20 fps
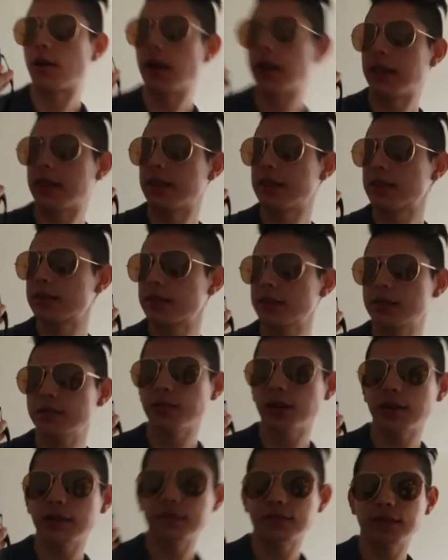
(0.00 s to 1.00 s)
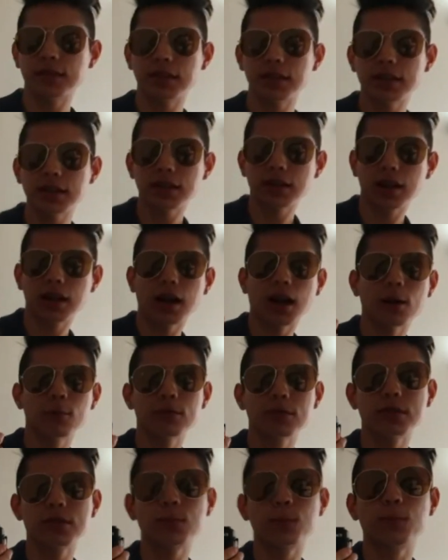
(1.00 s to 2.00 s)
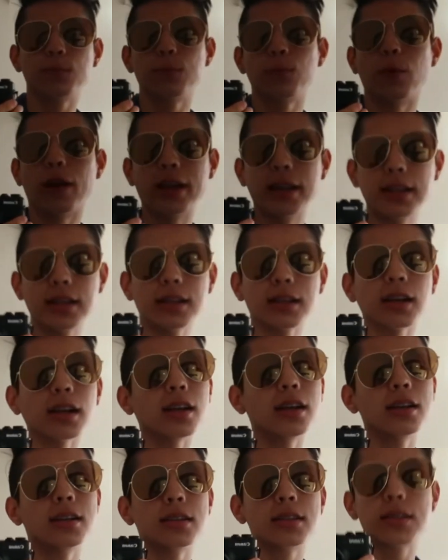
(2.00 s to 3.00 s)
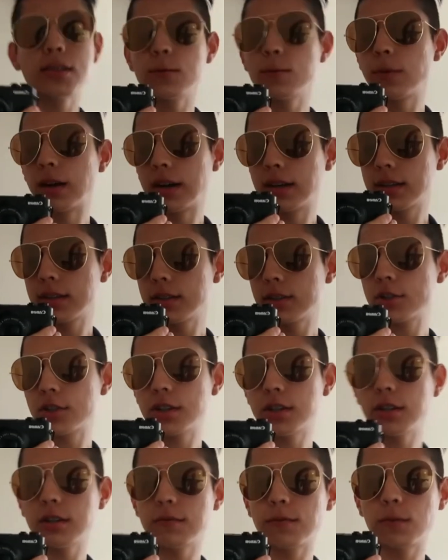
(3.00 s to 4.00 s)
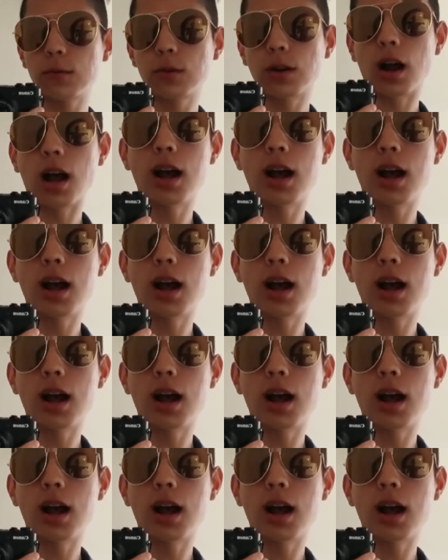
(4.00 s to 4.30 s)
right, this is my fit. I was waiting to wear this shirt for